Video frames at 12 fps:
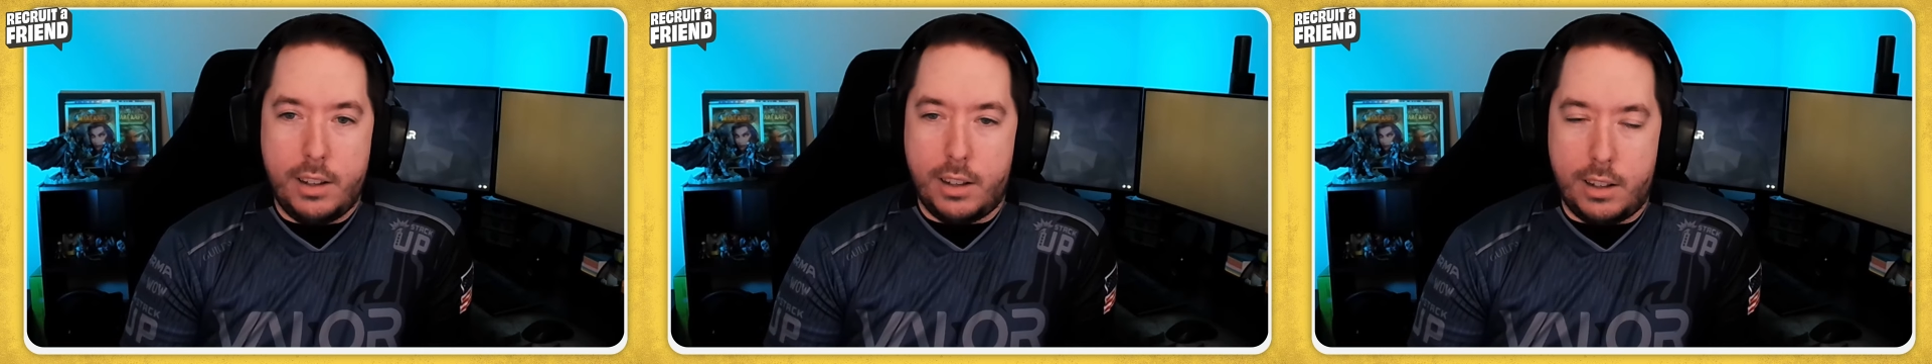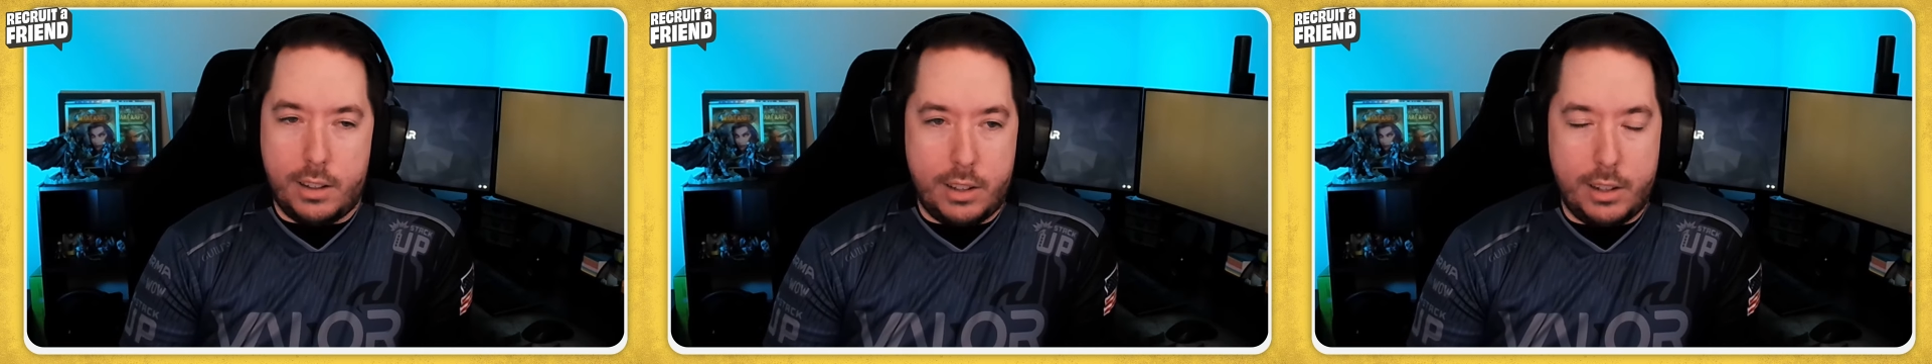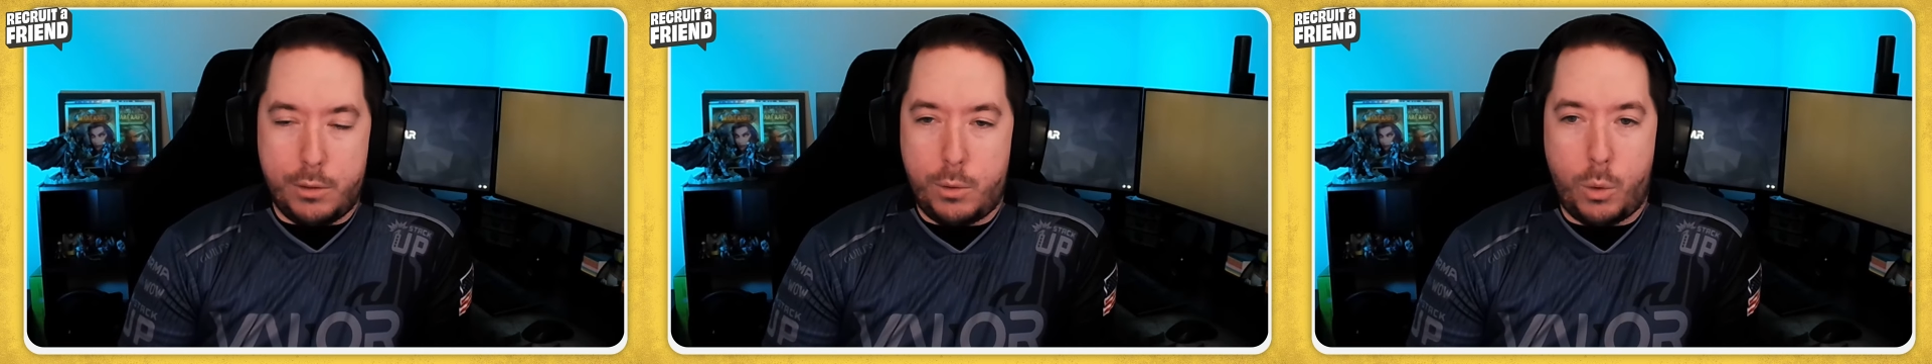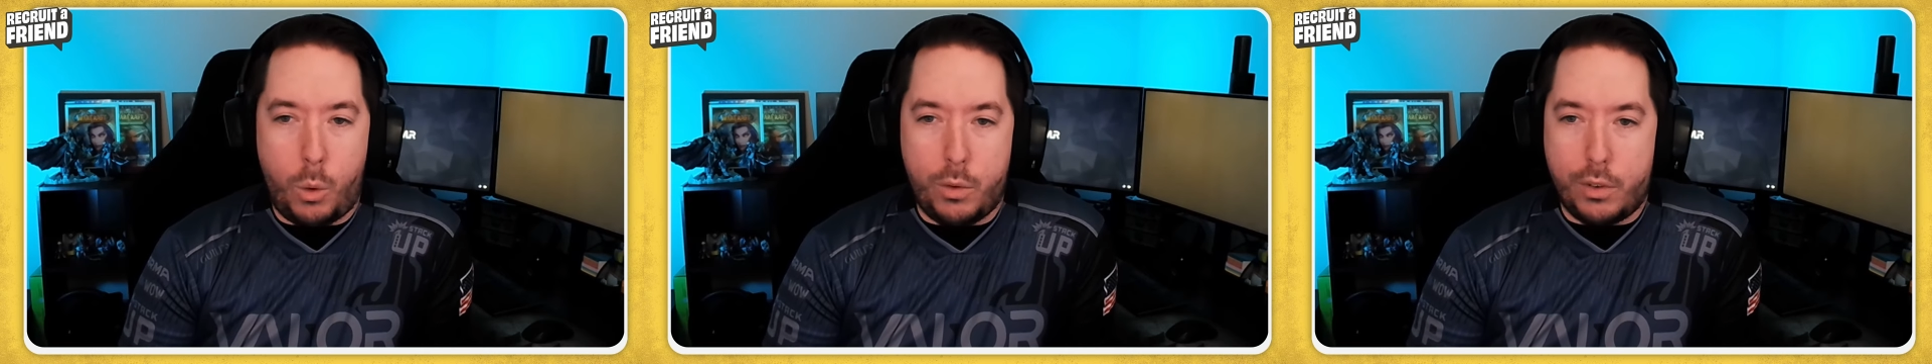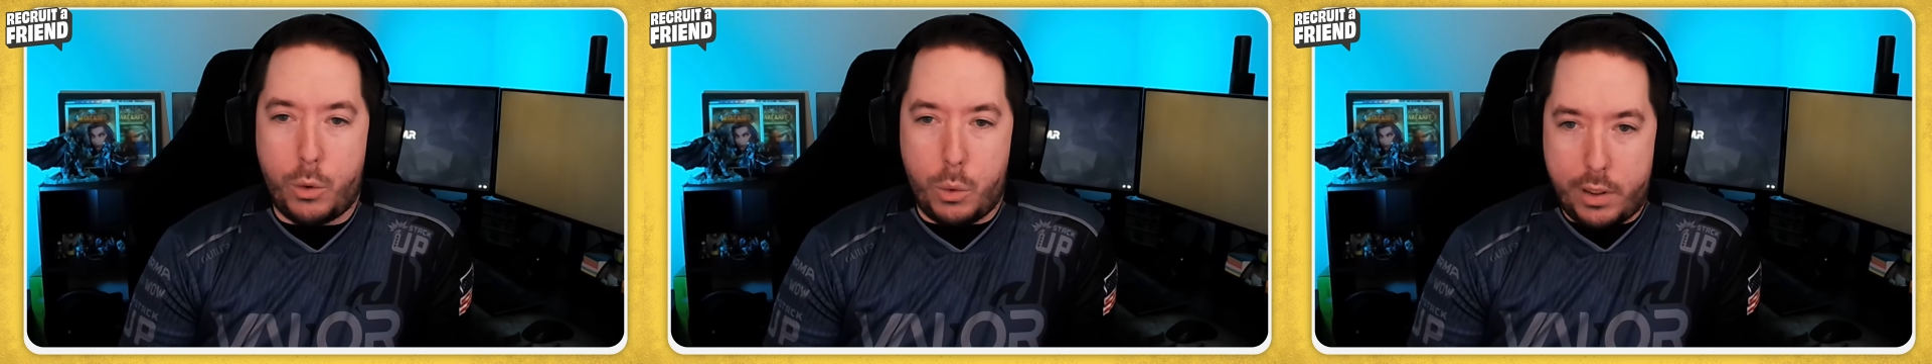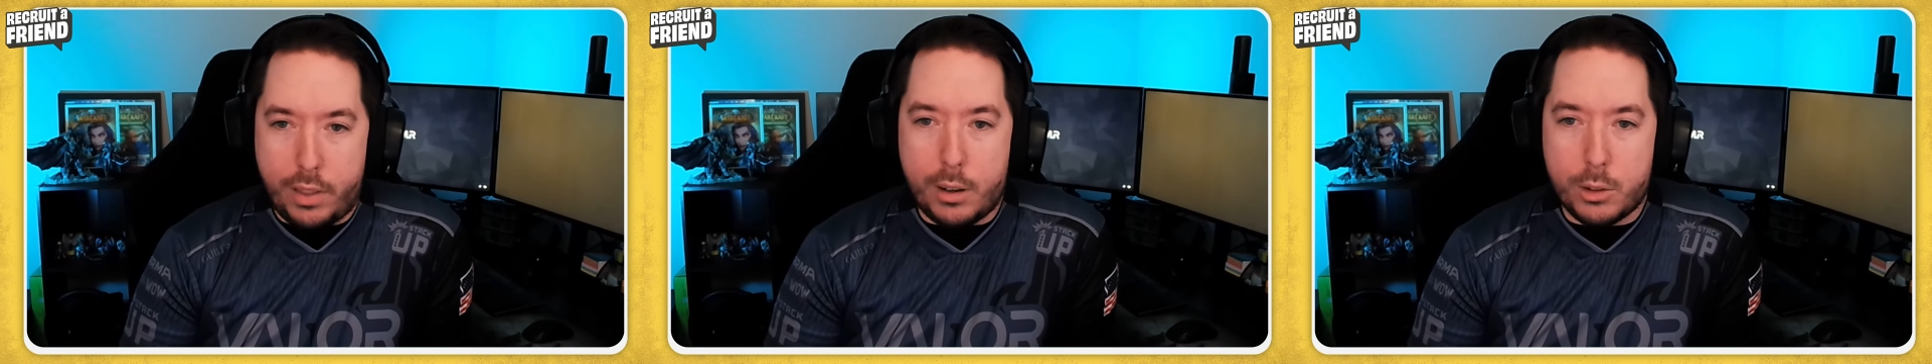Uh, they have over
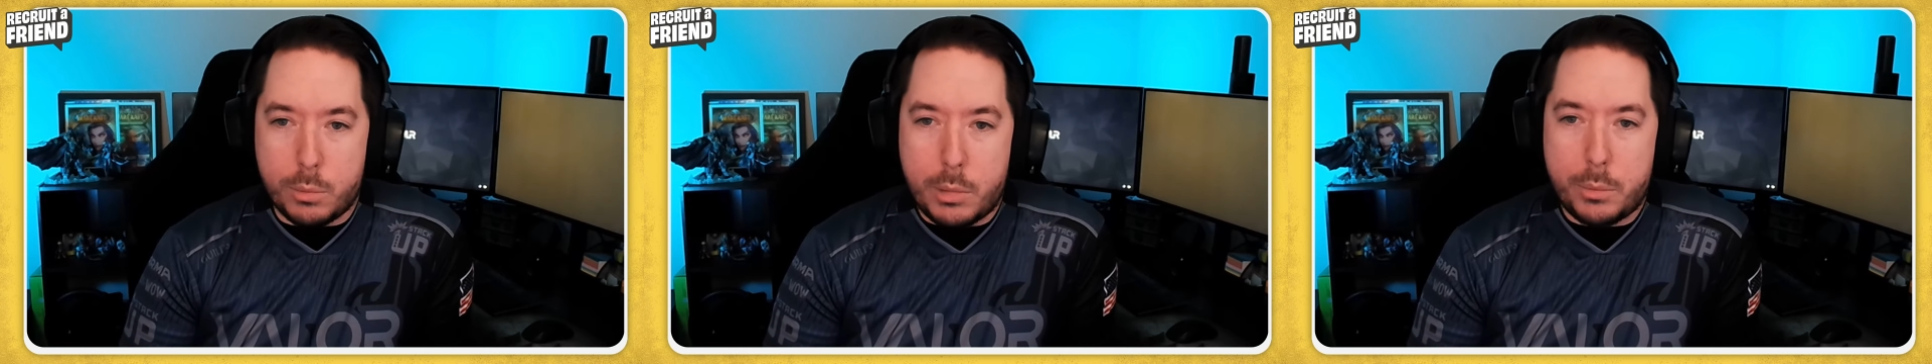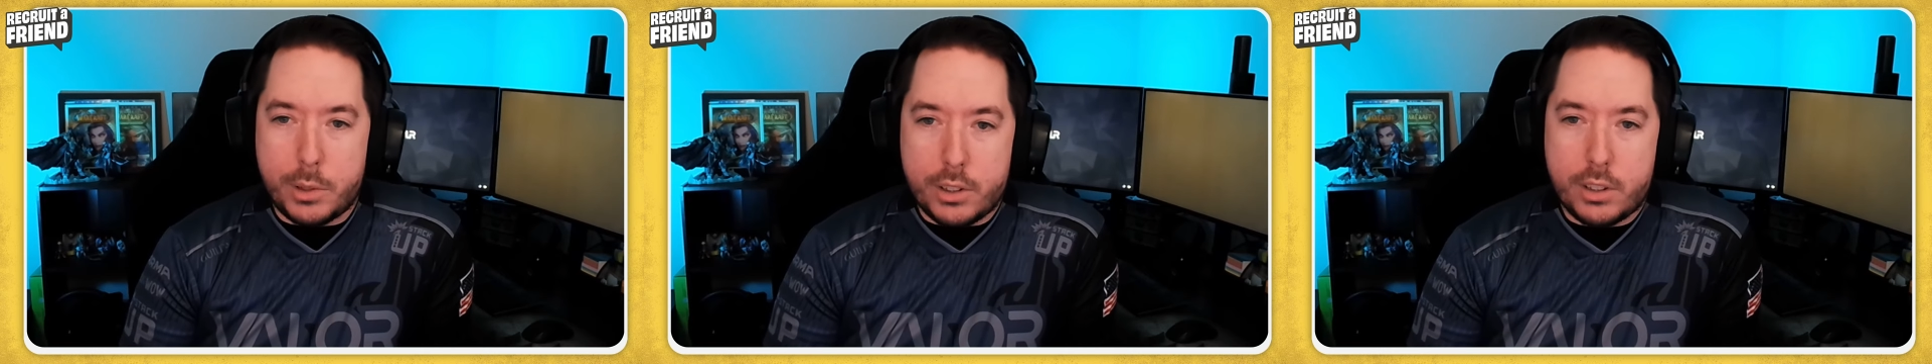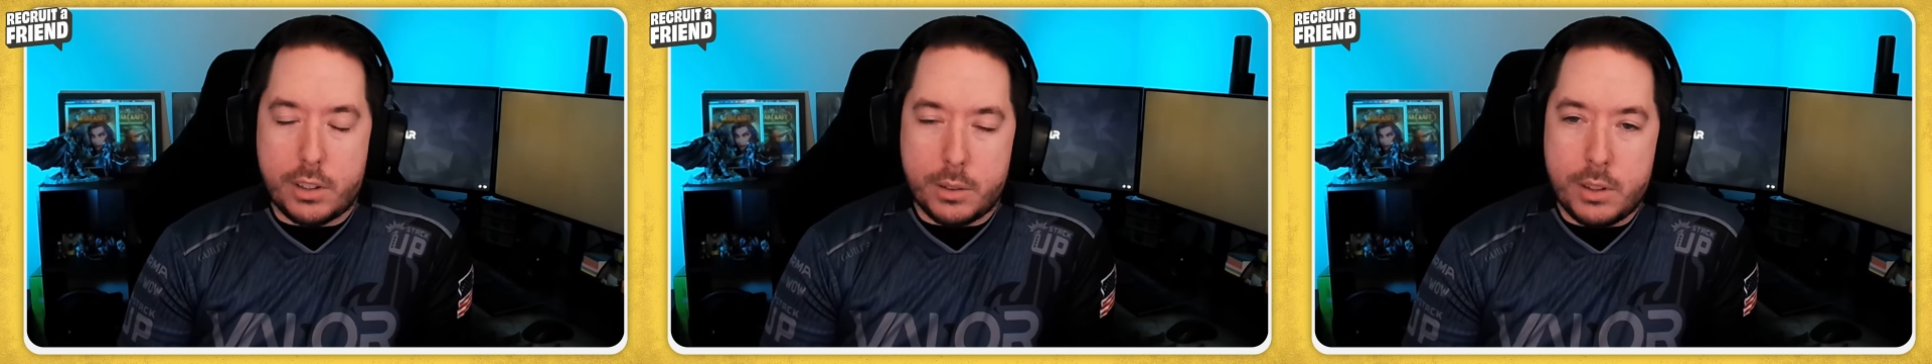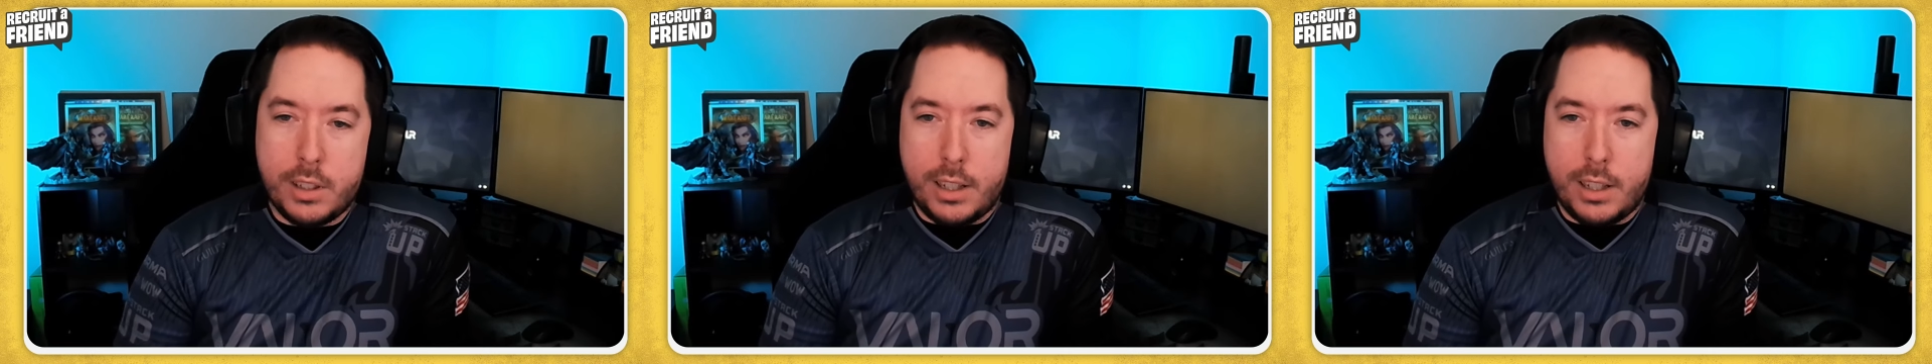40,000 members. So,